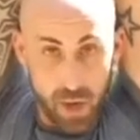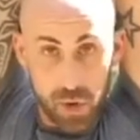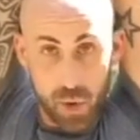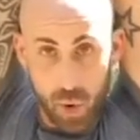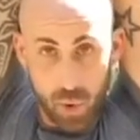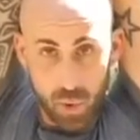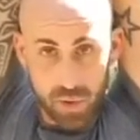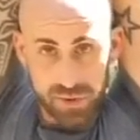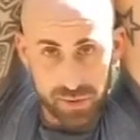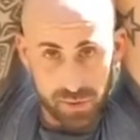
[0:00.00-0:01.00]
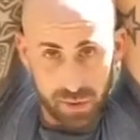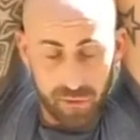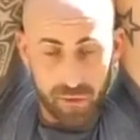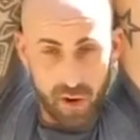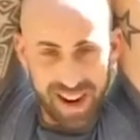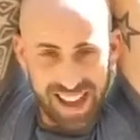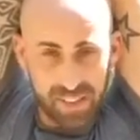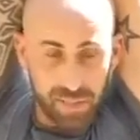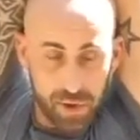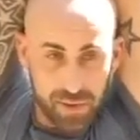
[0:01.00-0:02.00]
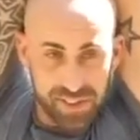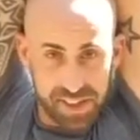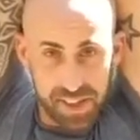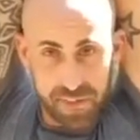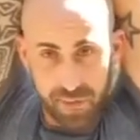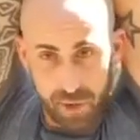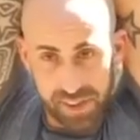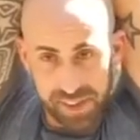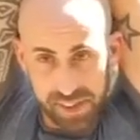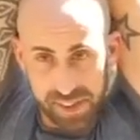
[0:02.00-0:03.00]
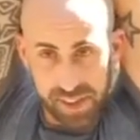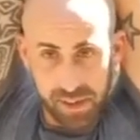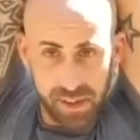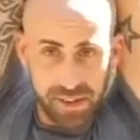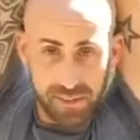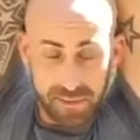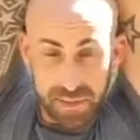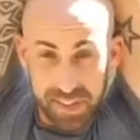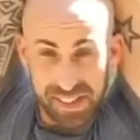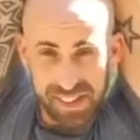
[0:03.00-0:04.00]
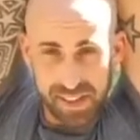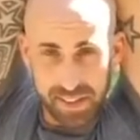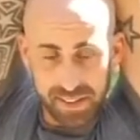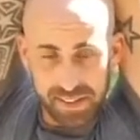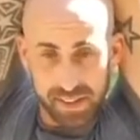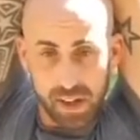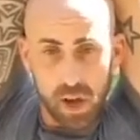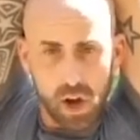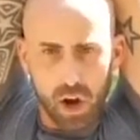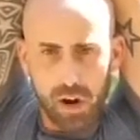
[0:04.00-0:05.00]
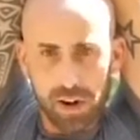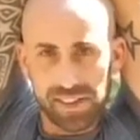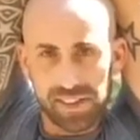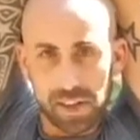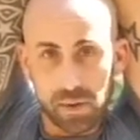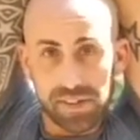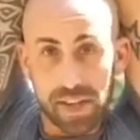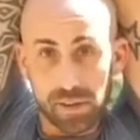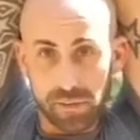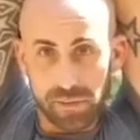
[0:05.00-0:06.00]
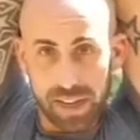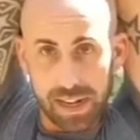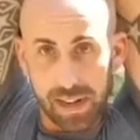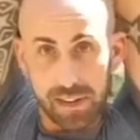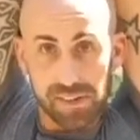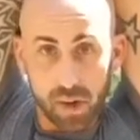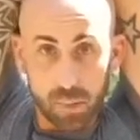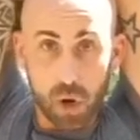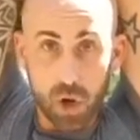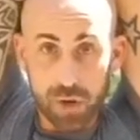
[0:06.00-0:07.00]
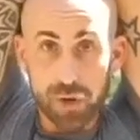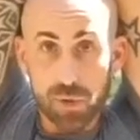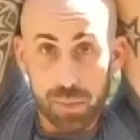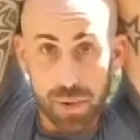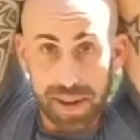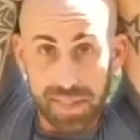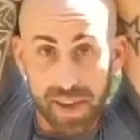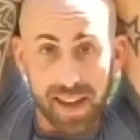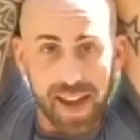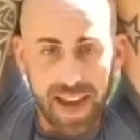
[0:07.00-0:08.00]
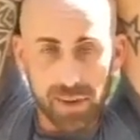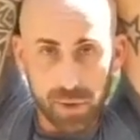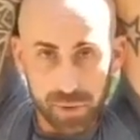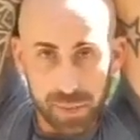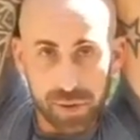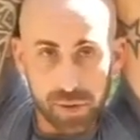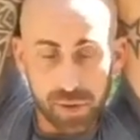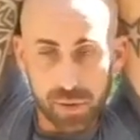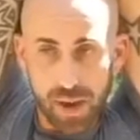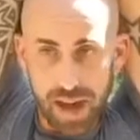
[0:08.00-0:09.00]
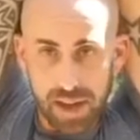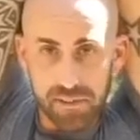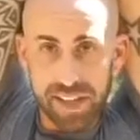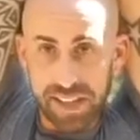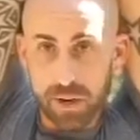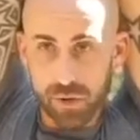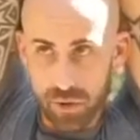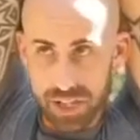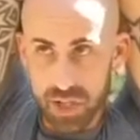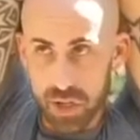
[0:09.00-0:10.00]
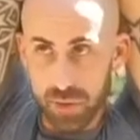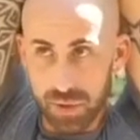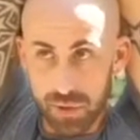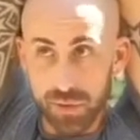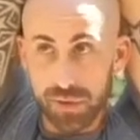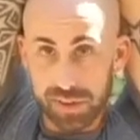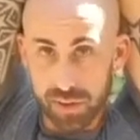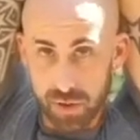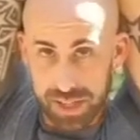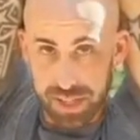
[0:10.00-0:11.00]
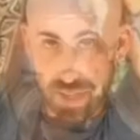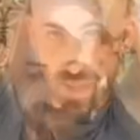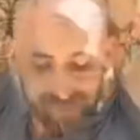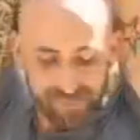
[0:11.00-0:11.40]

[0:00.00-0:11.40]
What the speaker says: You hold for like 30, 40, 50 seconds, or until you start to feel some urge to breathe. I don't want you to have any contraction when you do the stretch.